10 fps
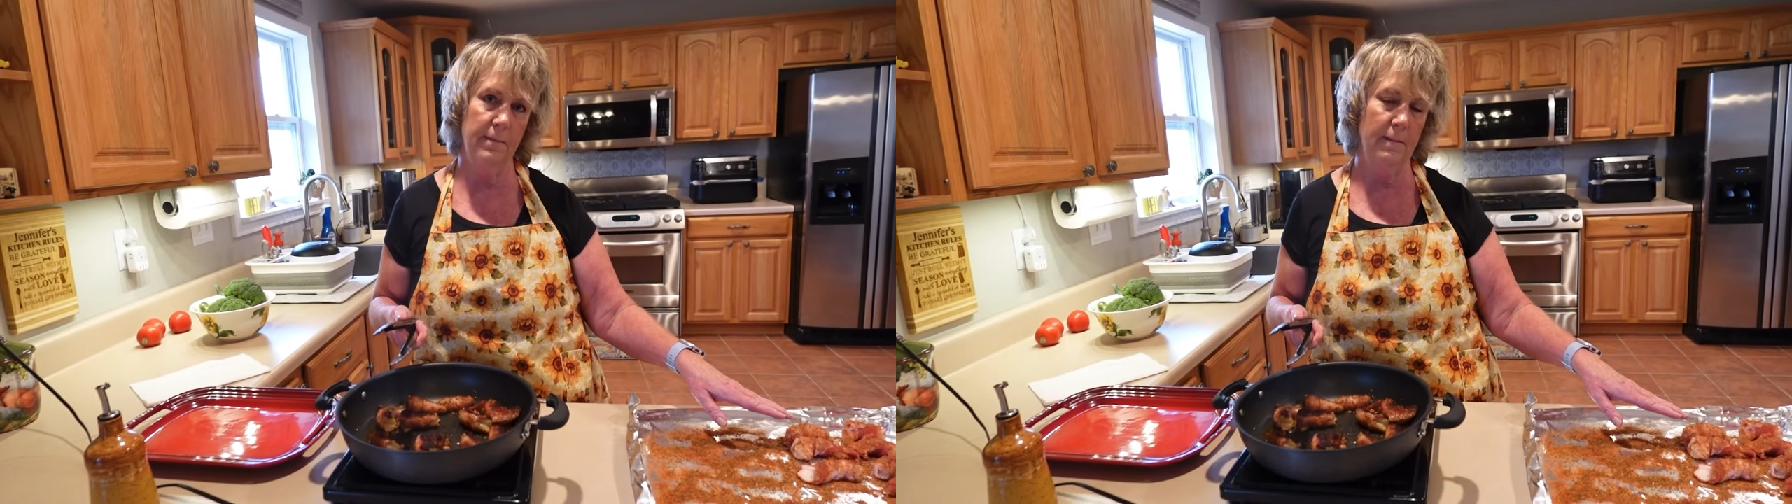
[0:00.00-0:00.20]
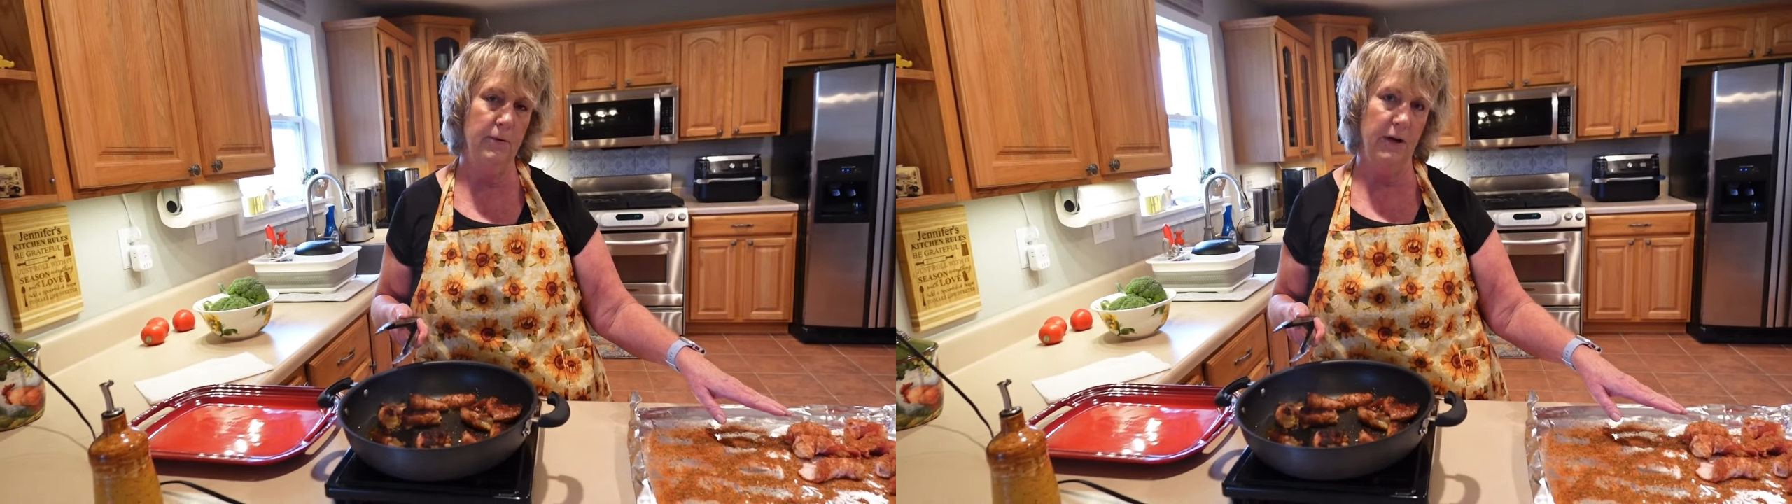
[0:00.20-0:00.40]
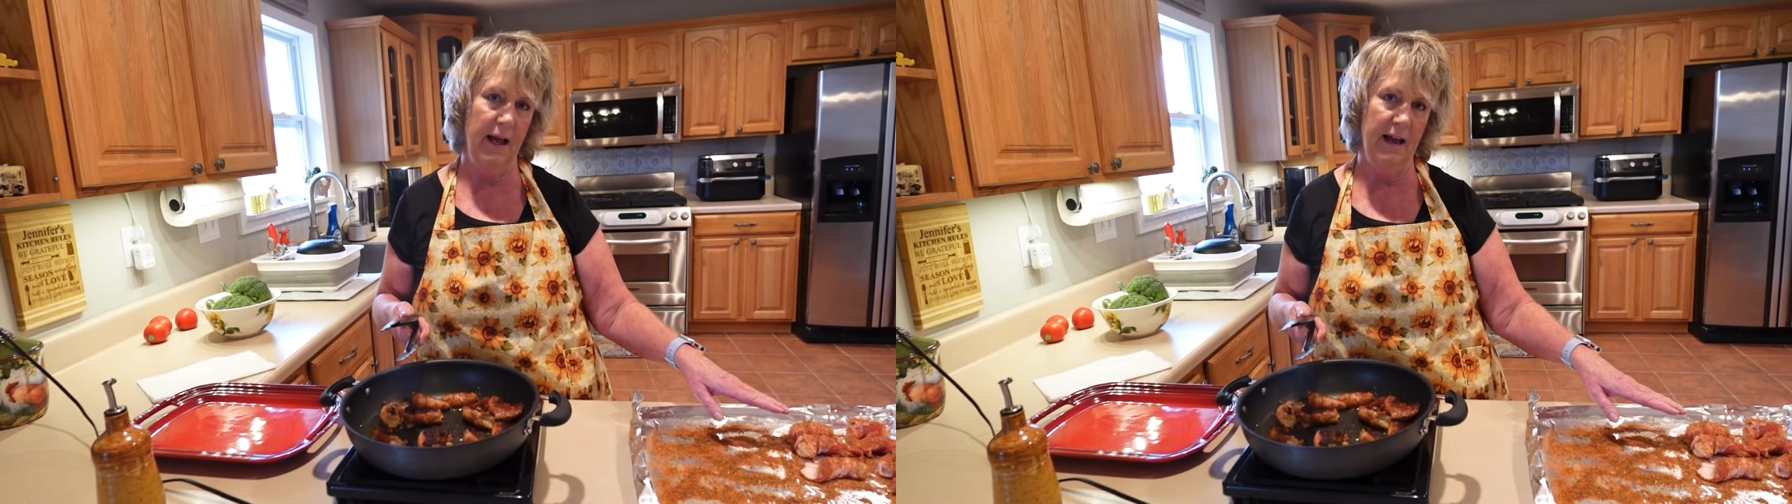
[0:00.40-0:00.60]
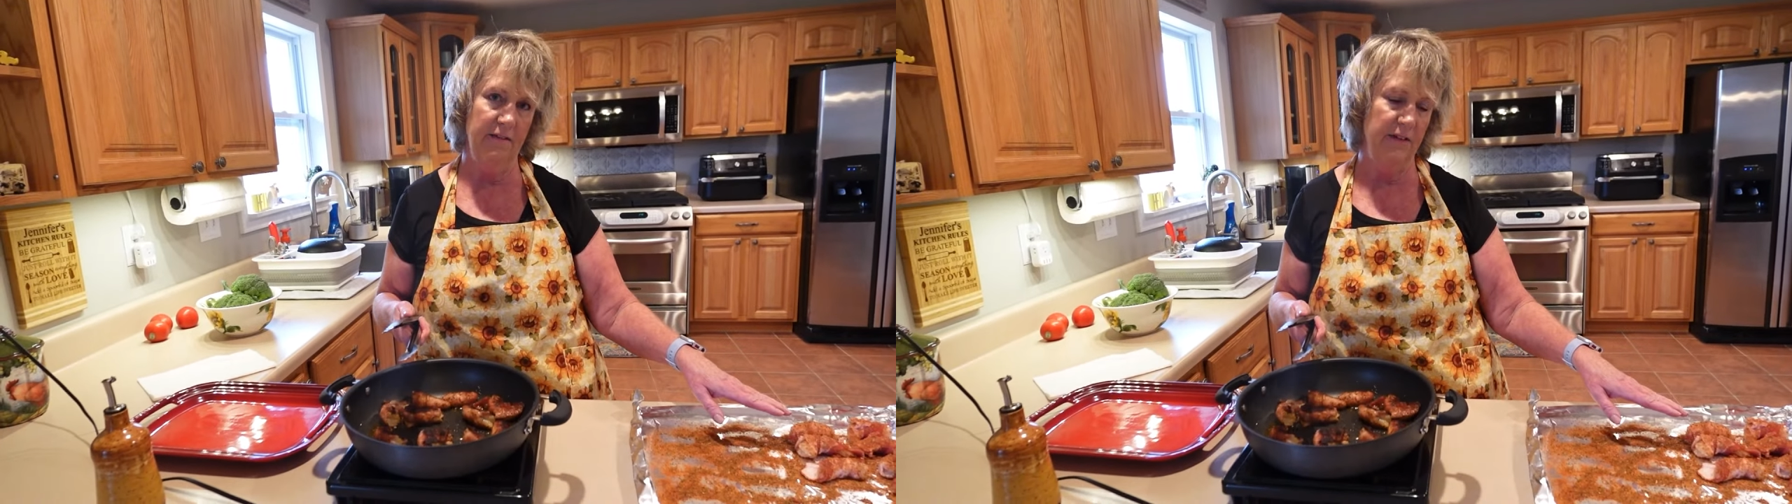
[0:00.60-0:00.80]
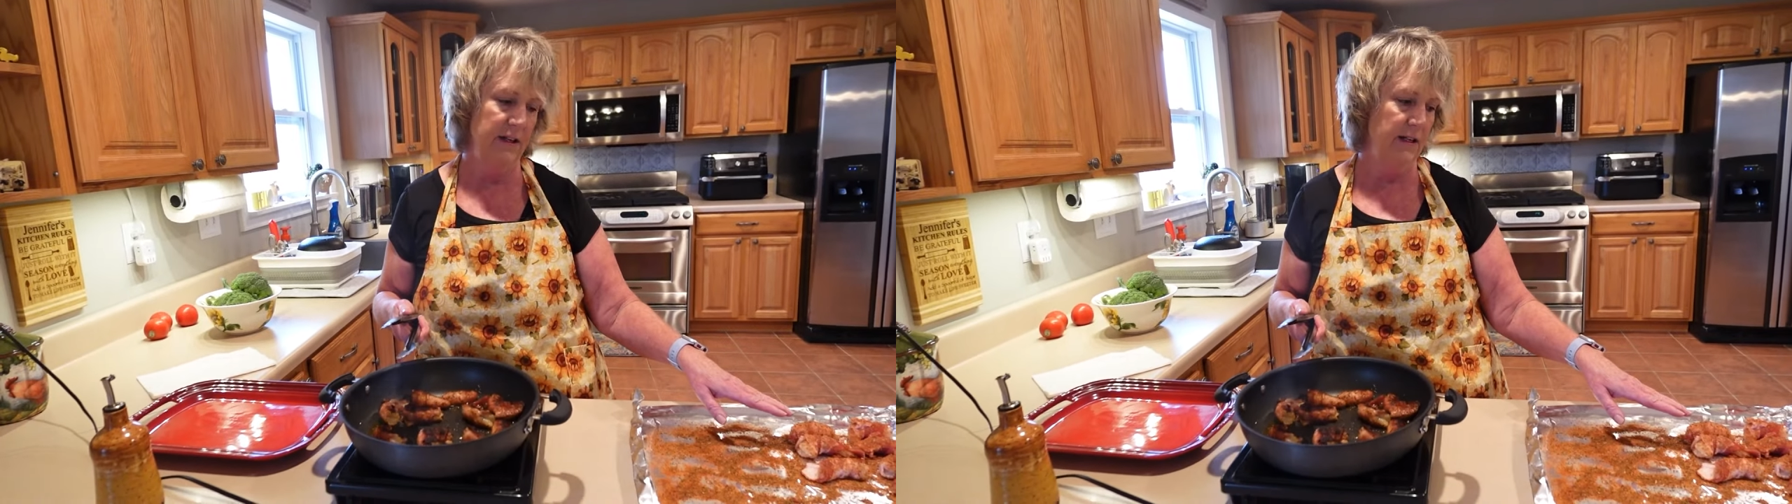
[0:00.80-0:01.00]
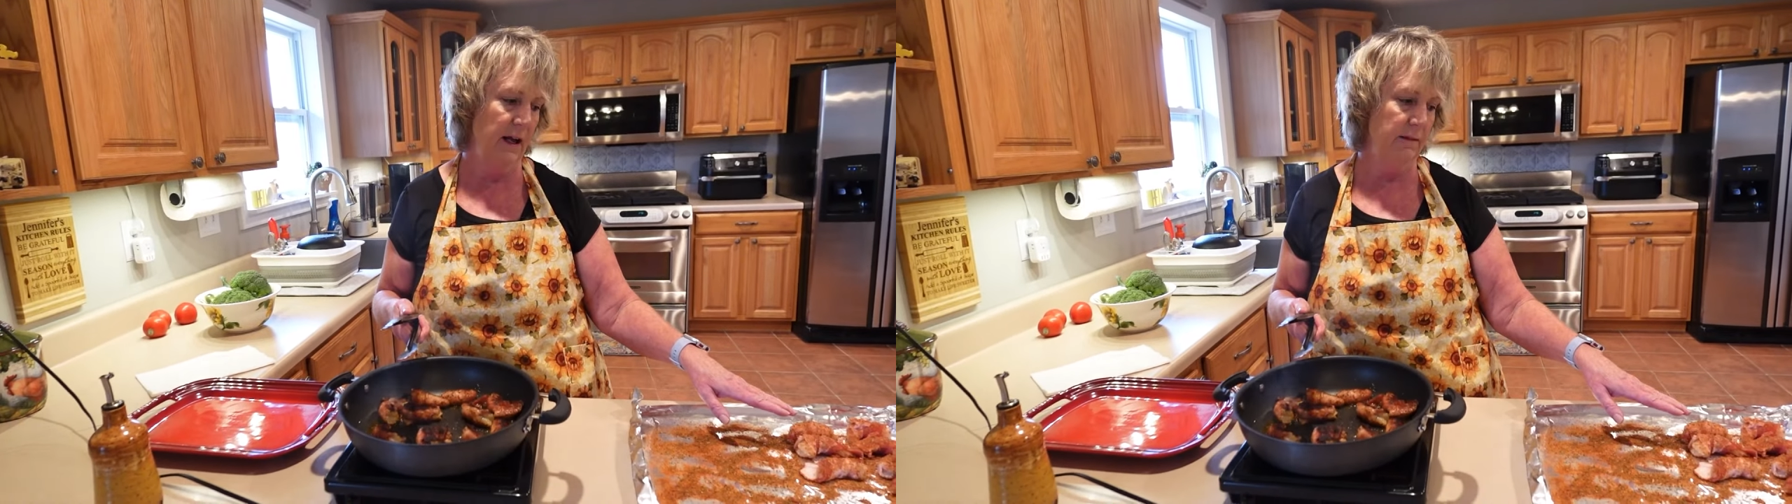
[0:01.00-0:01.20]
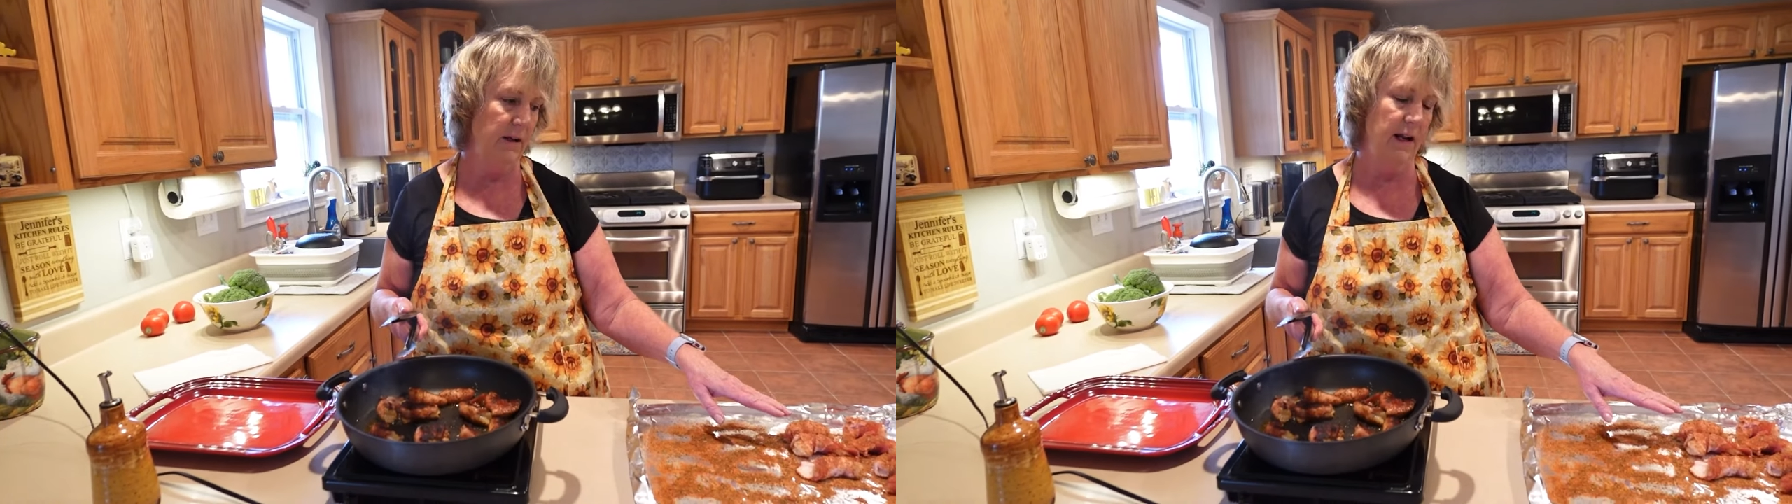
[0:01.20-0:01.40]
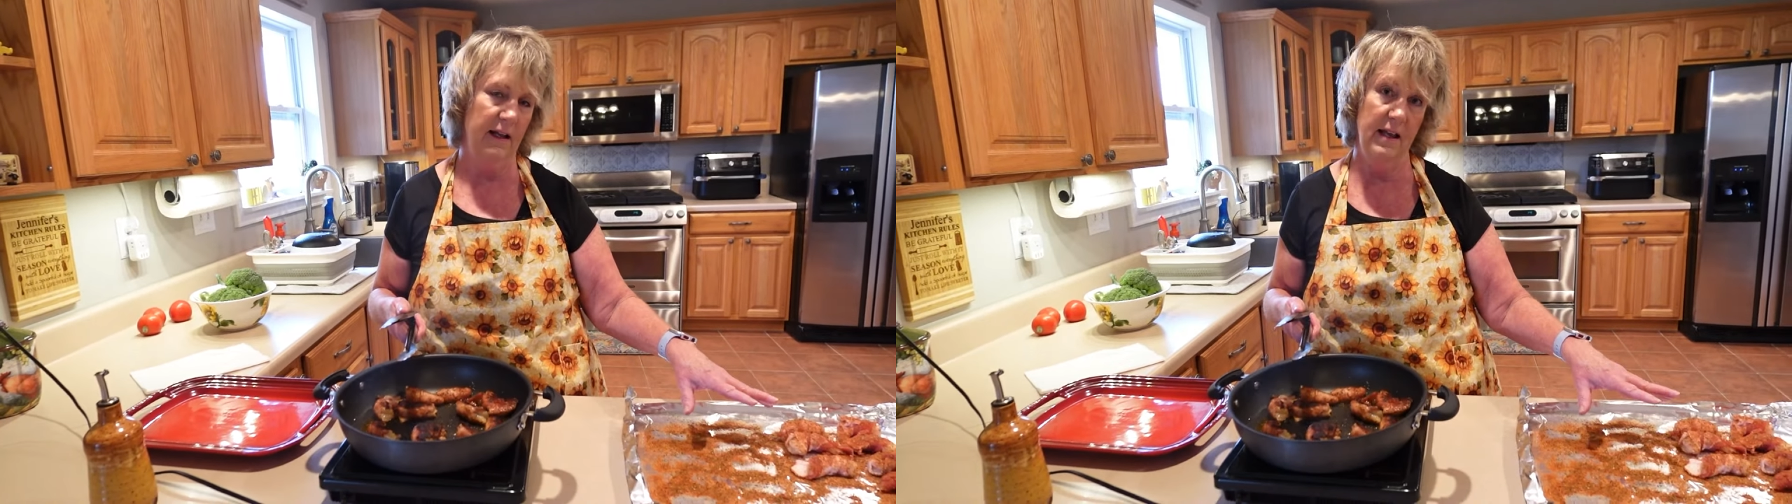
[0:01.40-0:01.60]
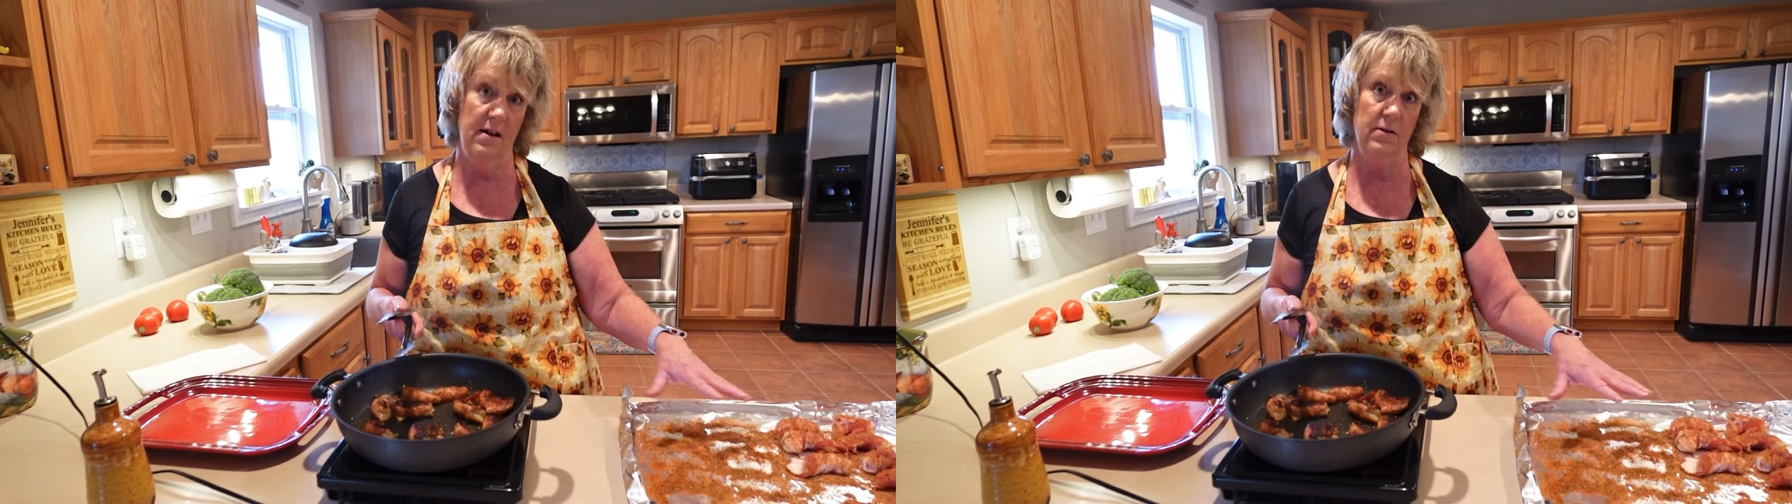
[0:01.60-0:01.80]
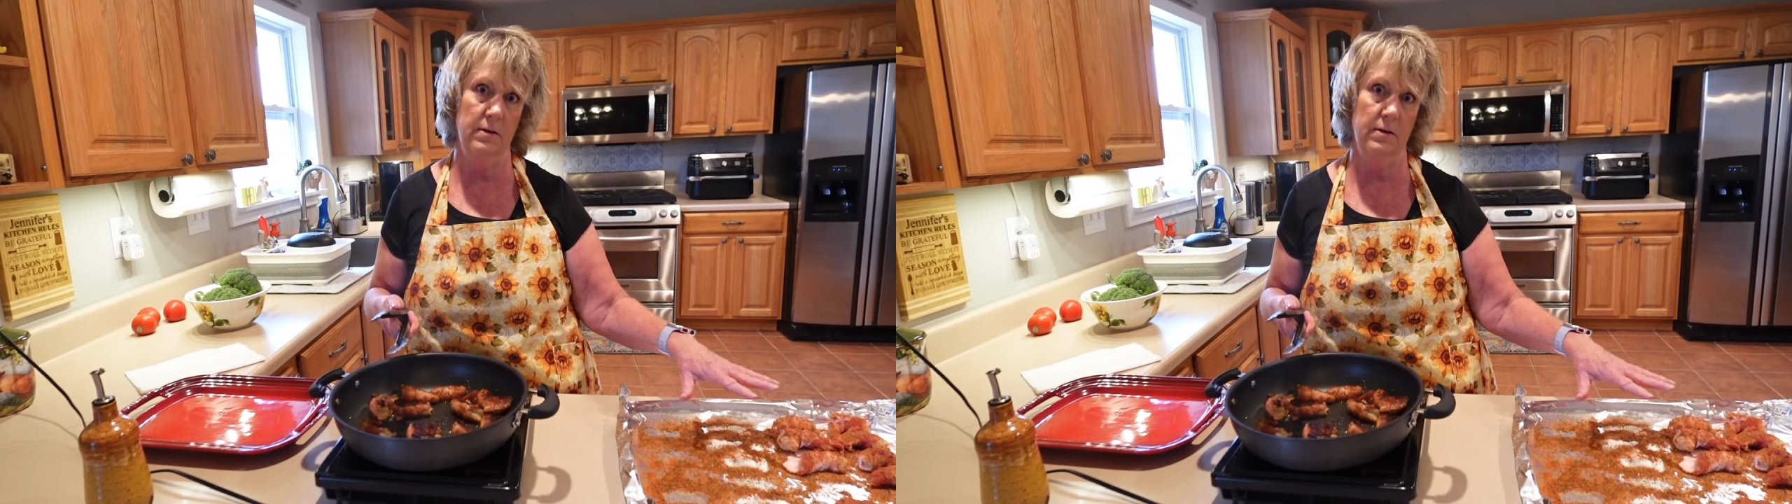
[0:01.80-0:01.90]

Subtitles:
I put half in. I kind of counted